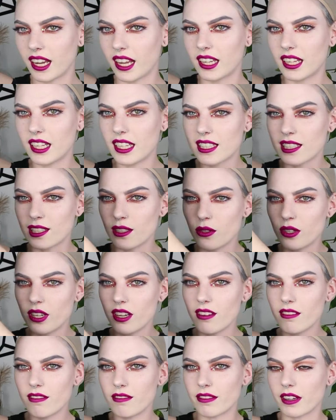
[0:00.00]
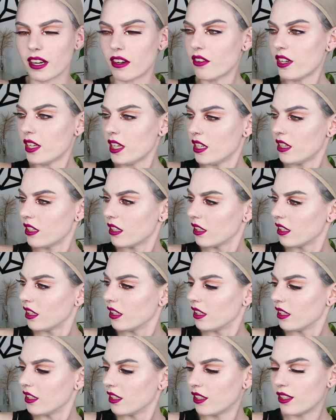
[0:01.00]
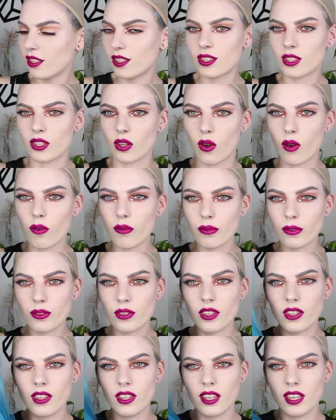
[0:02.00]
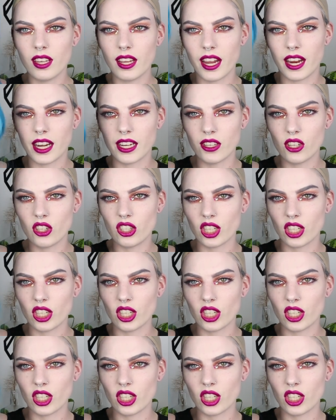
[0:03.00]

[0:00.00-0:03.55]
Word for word: And it's looking very soft and